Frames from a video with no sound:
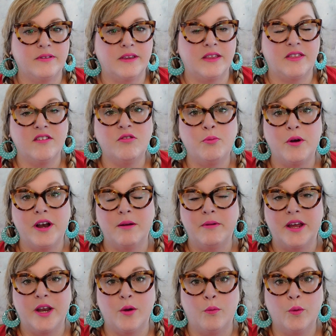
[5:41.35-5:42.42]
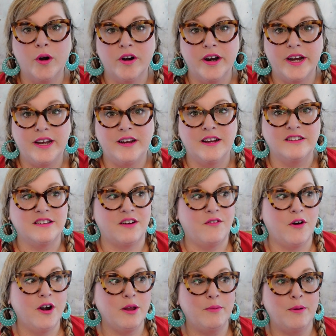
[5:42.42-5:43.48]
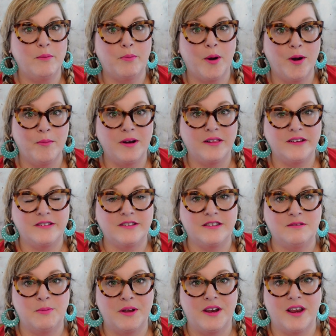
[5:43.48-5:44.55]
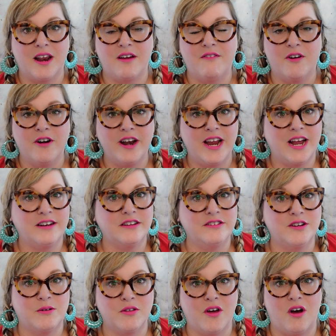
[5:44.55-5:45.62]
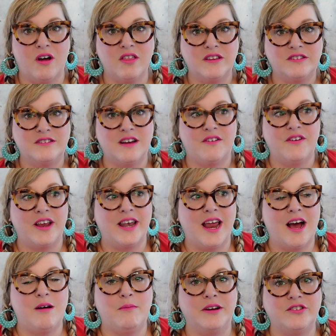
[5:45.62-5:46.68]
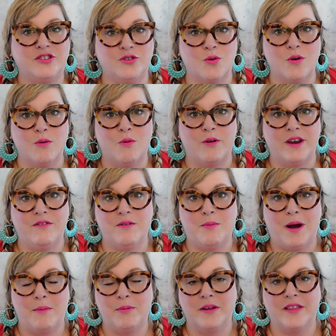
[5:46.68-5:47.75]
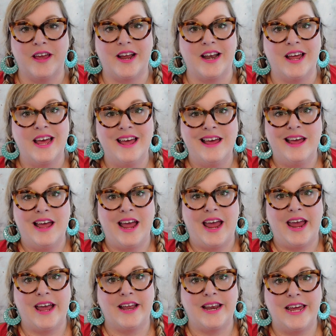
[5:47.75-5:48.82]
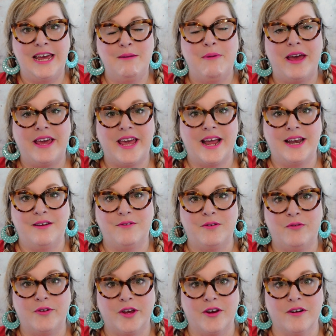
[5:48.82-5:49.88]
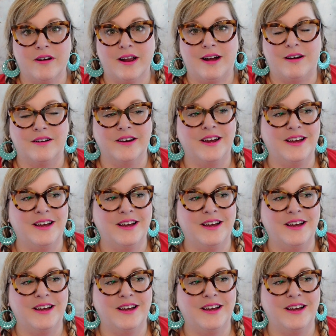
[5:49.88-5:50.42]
At this point, I'm getting worried because I've already been permanently suspended. I've already had to deal with all this stuff, and now my store won't even populate, and eBay can't even figure it out.